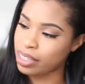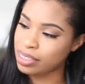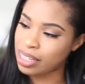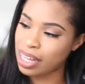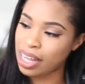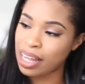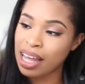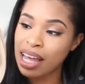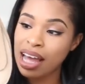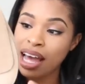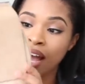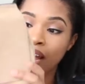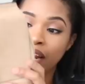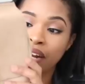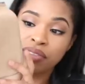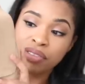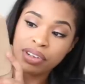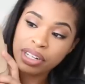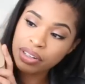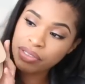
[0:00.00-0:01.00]
like that.
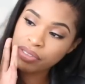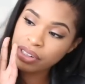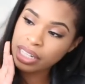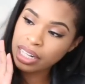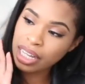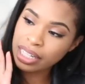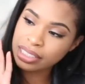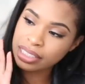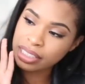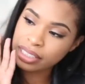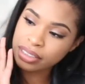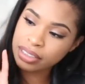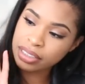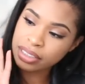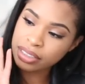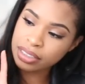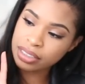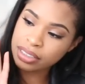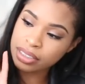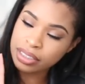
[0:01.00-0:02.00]
And I really, really liked it
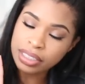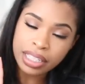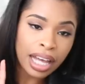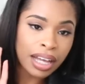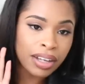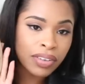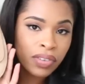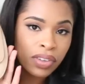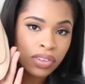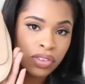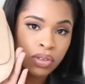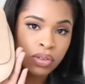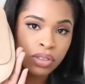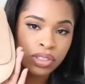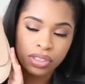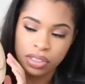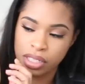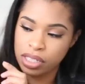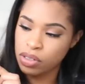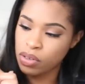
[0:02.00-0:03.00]
because, yeah, it's
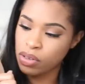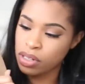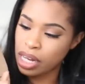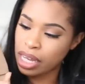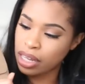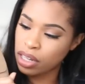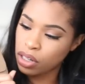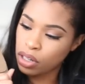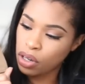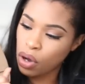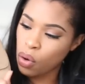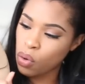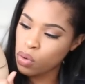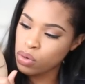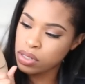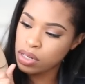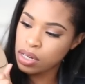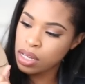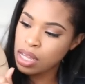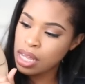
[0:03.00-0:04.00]
gorgeous. And it's got like a
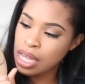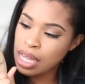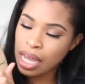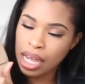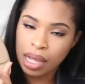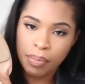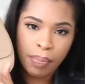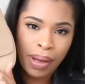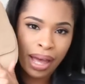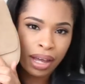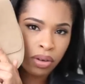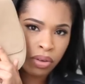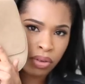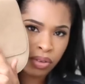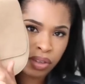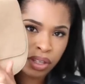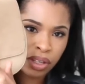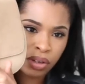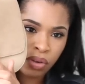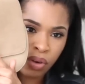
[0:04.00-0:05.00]
gold panel
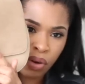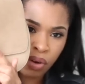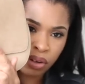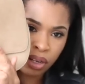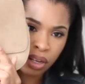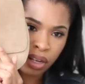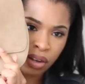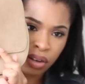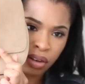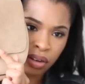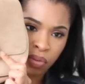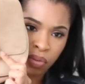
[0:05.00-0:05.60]
thing on,